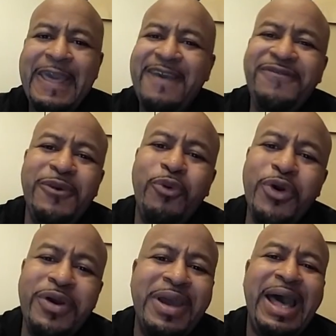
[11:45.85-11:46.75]
If the
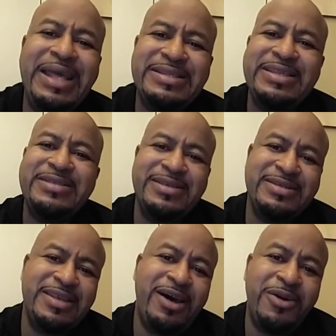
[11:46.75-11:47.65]
word of God says
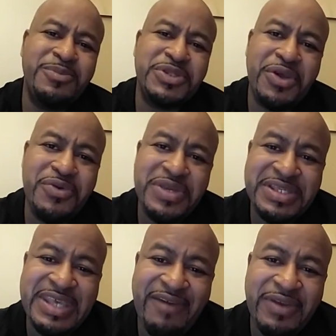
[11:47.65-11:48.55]
in Psalms
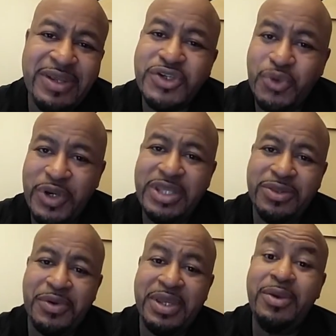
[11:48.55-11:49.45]
37 and
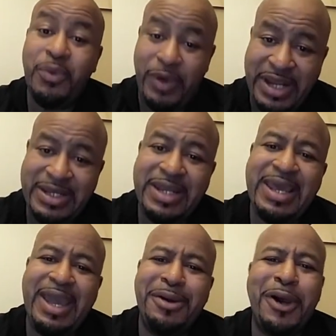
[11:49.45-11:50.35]
23, write
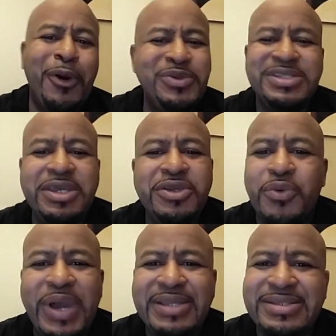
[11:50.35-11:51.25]
that down. I always tell you
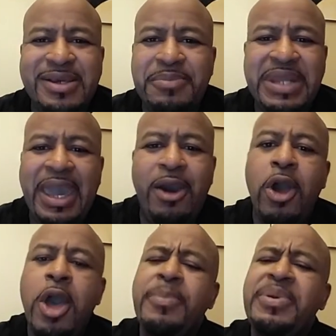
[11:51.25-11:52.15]
to write something down